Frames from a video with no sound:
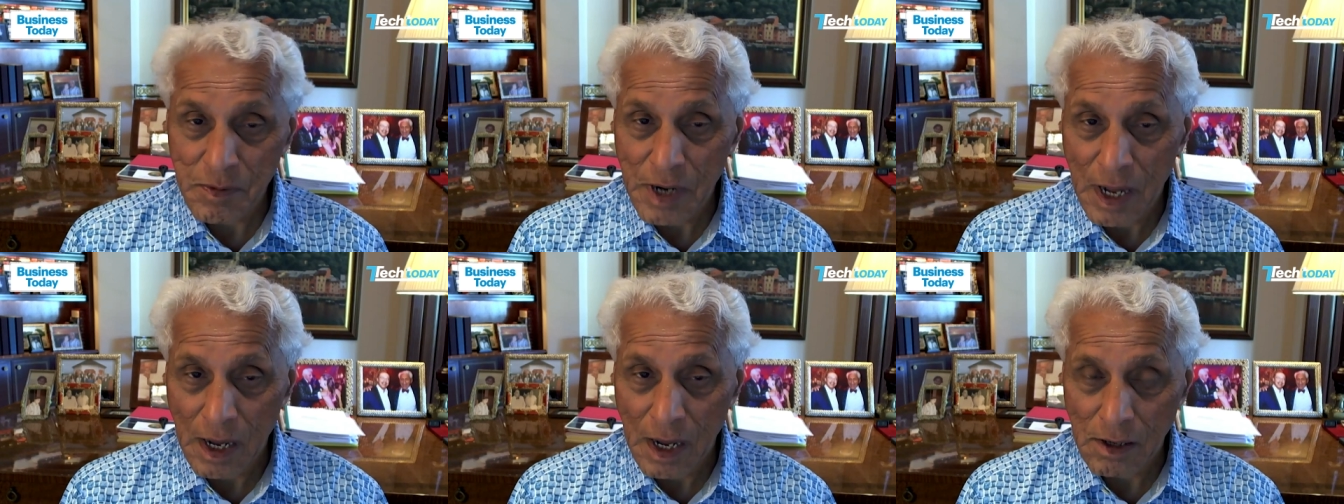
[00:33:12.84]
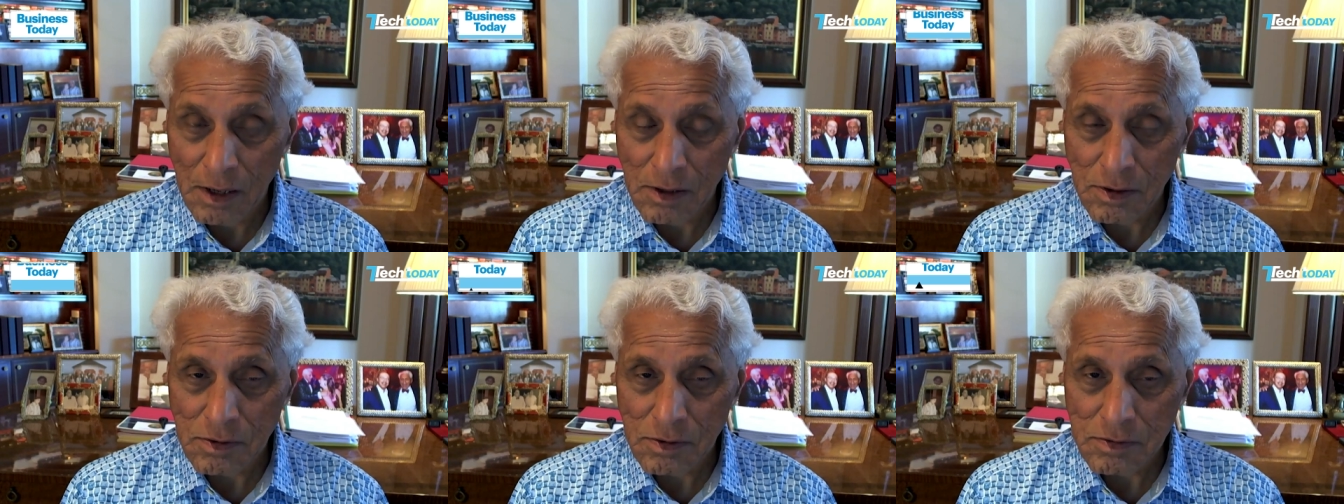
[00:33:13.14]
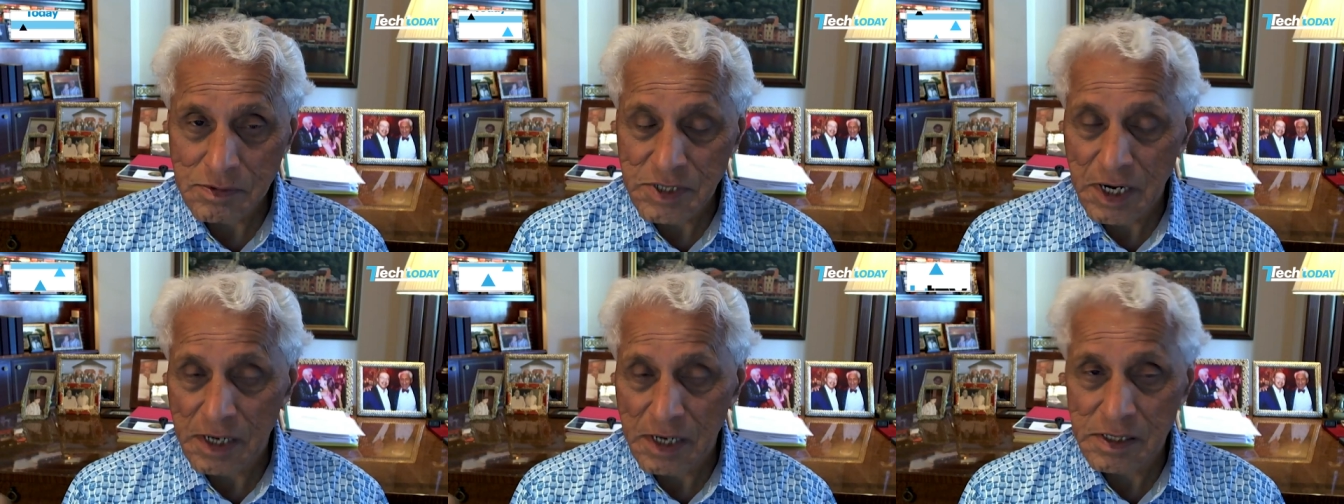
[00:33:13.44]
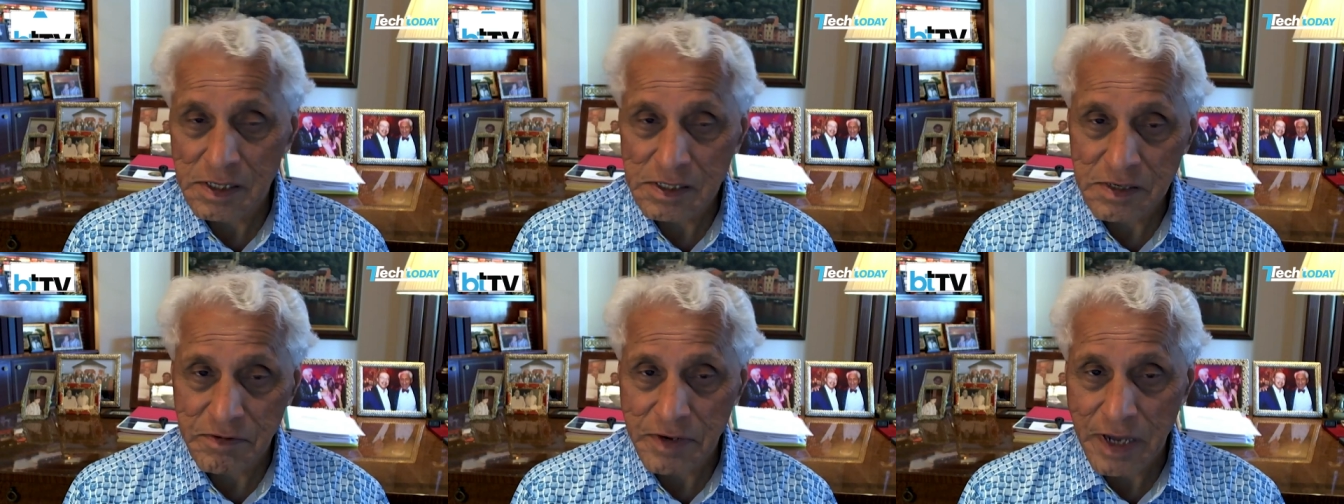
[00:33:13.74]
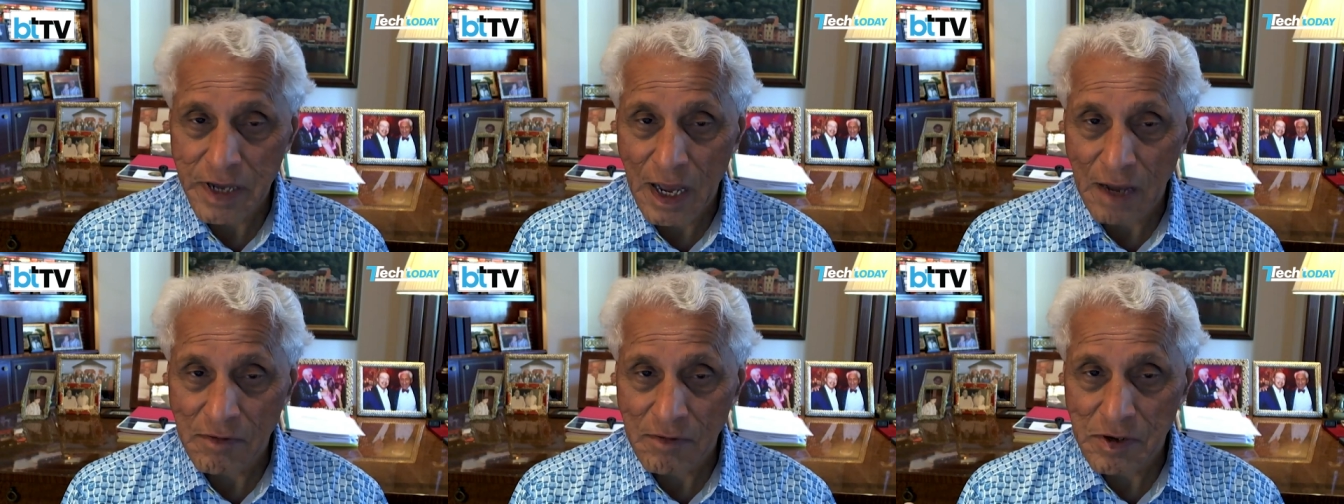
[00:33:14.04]
now, generative
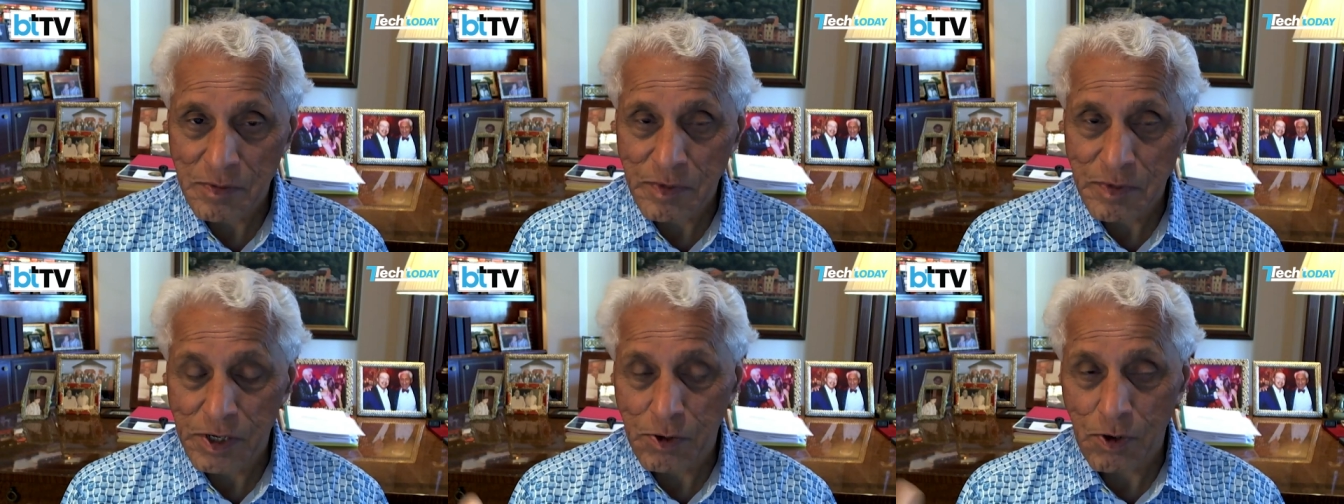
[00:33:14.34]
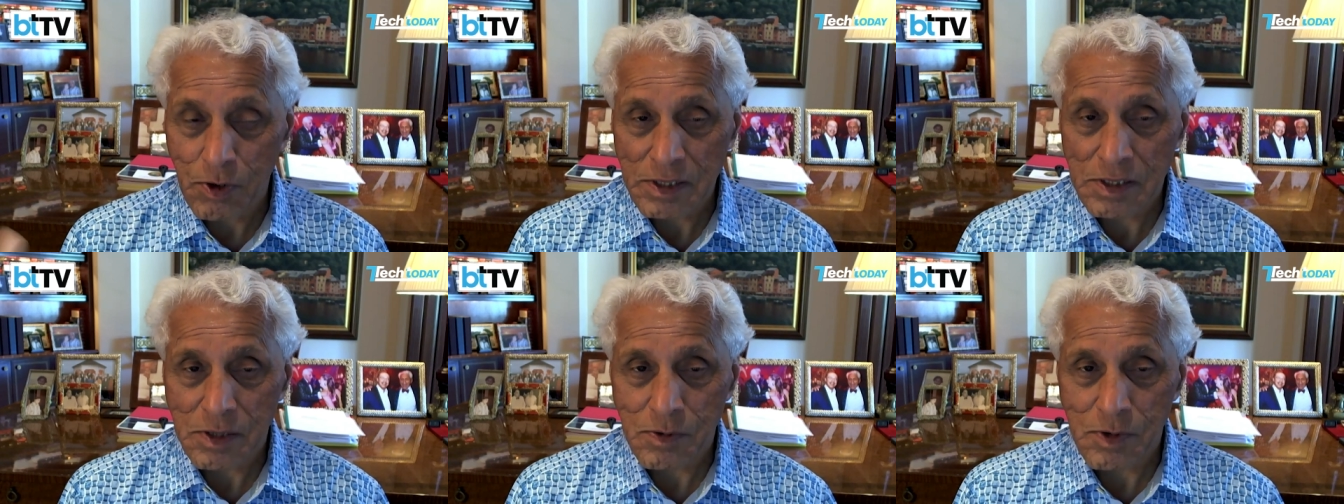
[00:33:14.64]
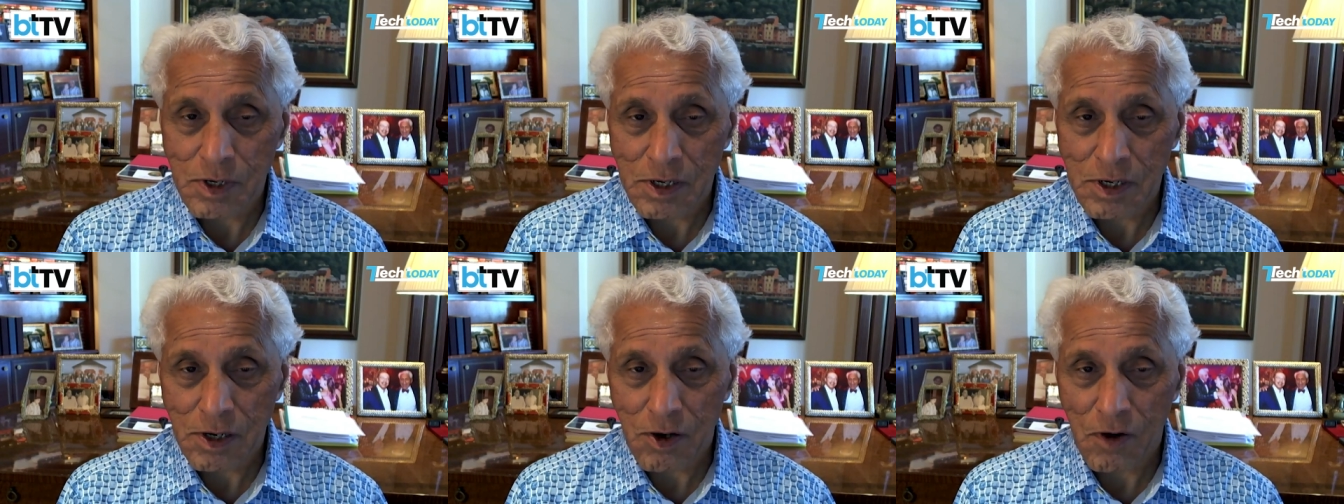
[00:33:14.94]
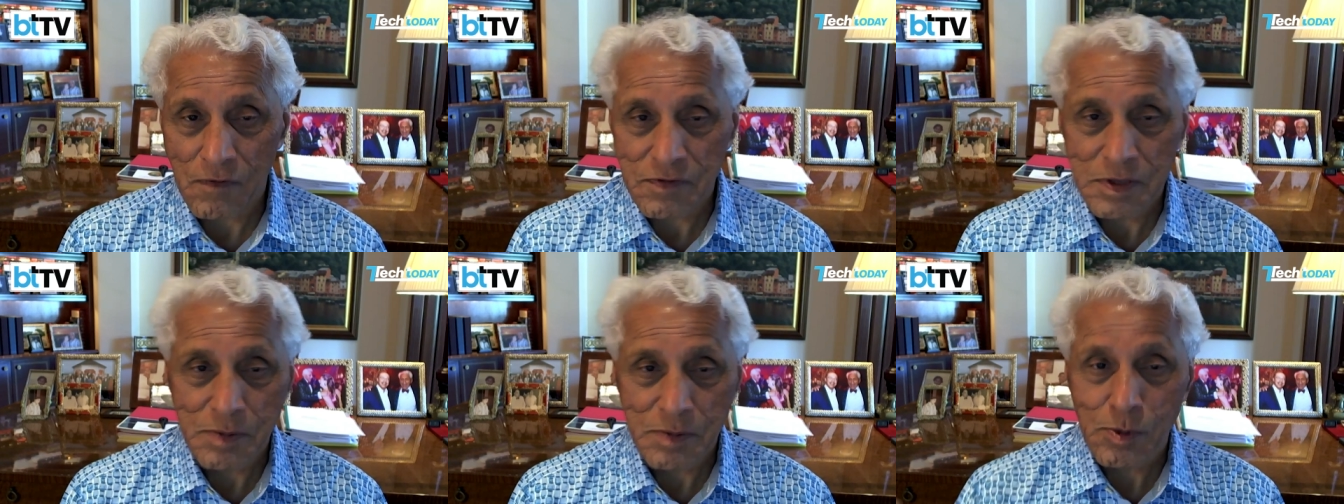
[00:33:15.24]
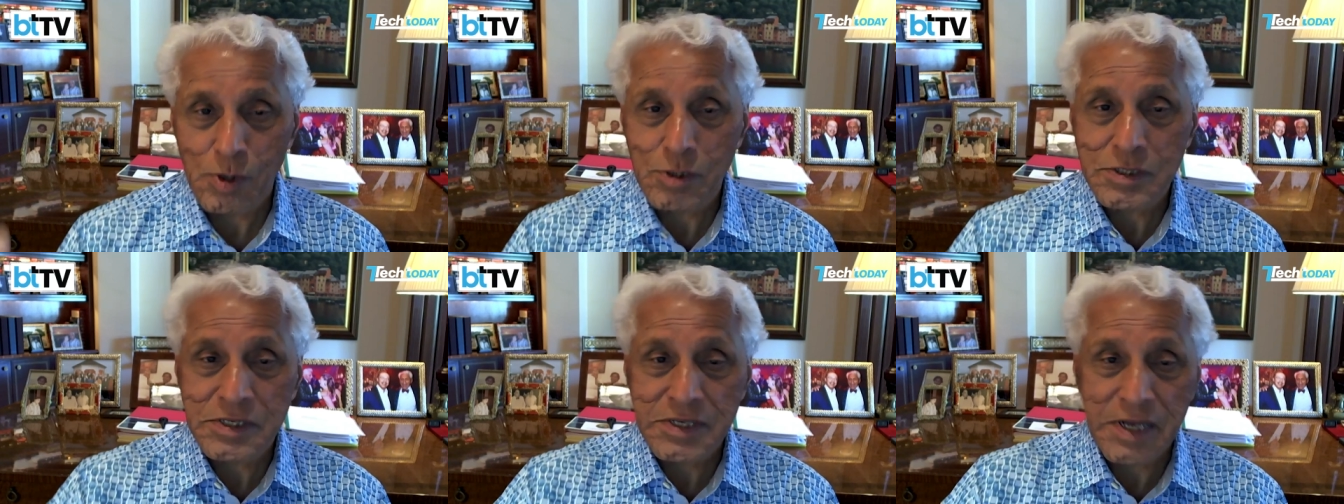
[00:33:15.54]
AI will be doing the work of the
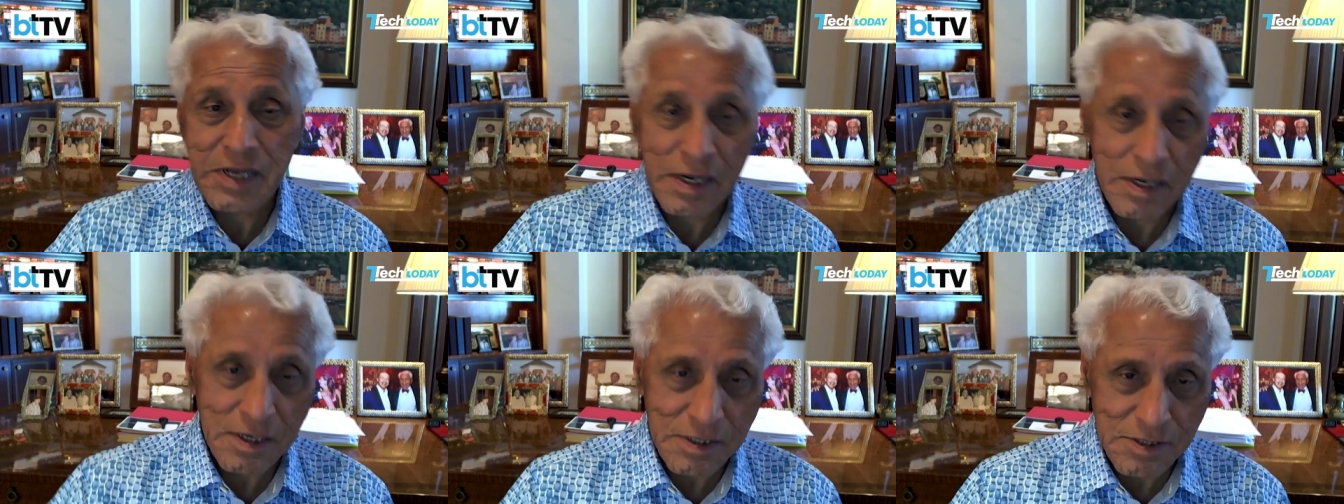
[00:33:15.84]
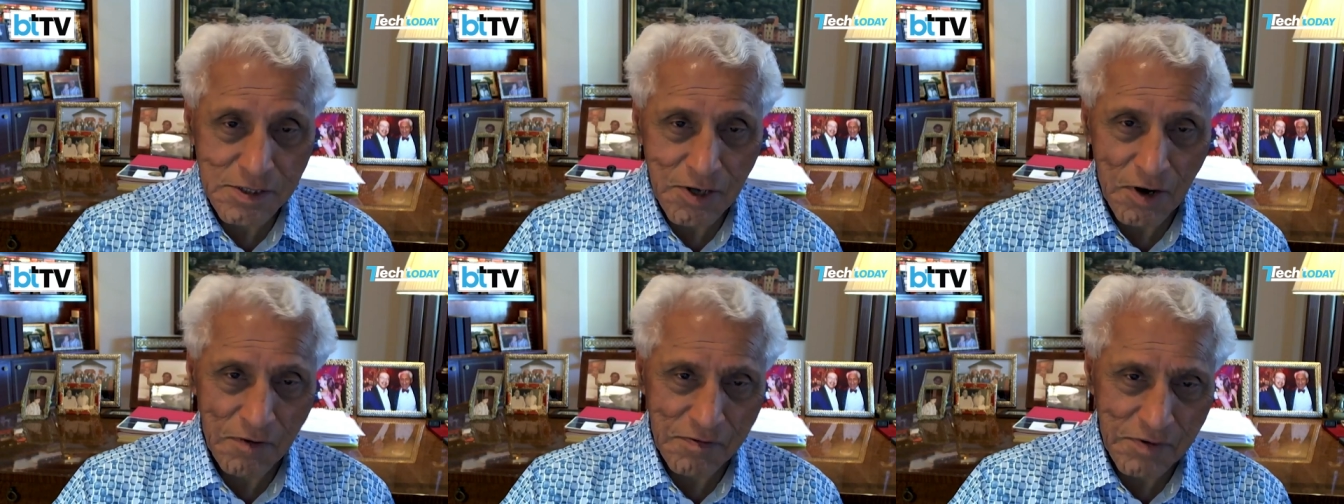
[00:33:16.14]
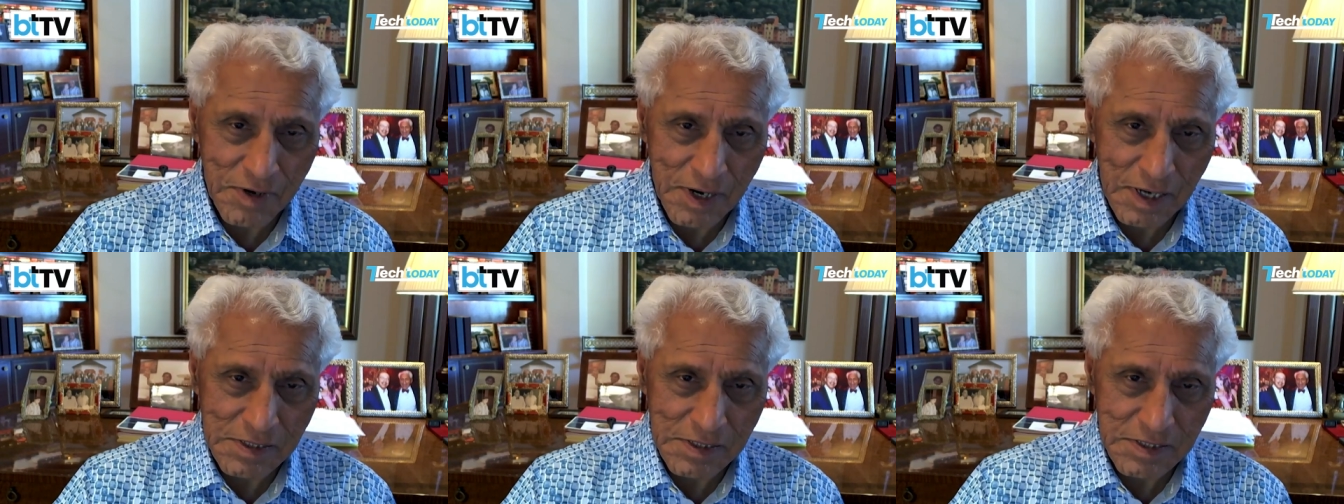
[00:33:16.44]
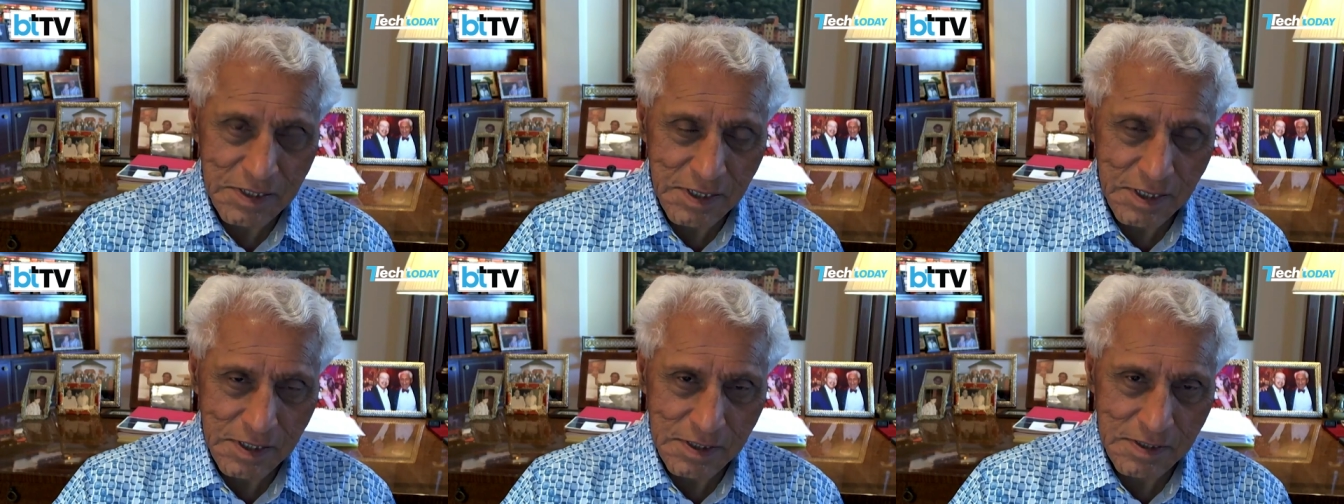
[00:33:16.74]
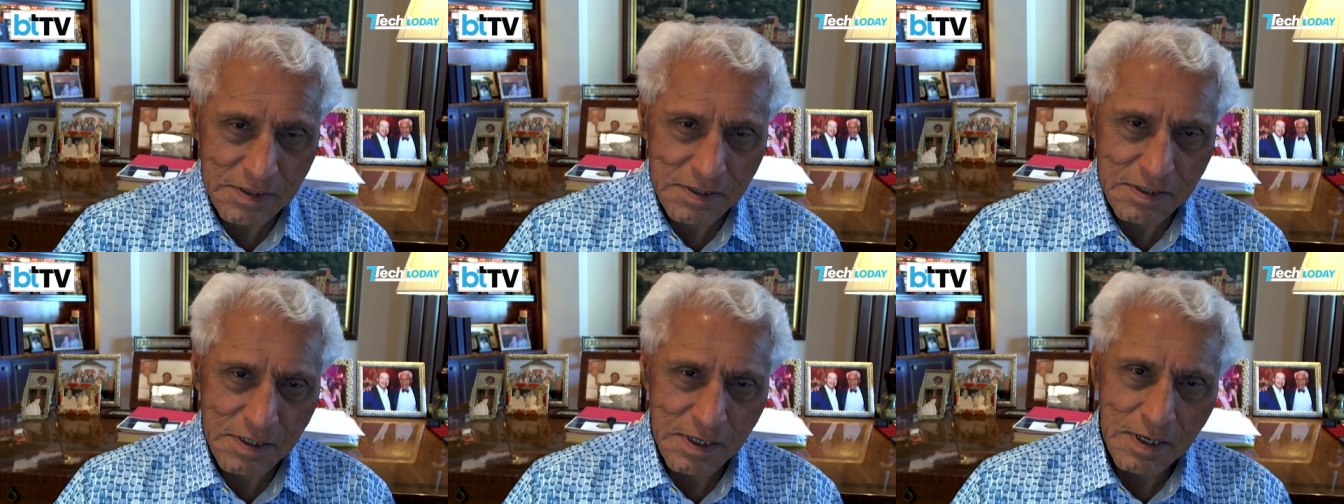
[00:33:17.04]
most senior software engineers.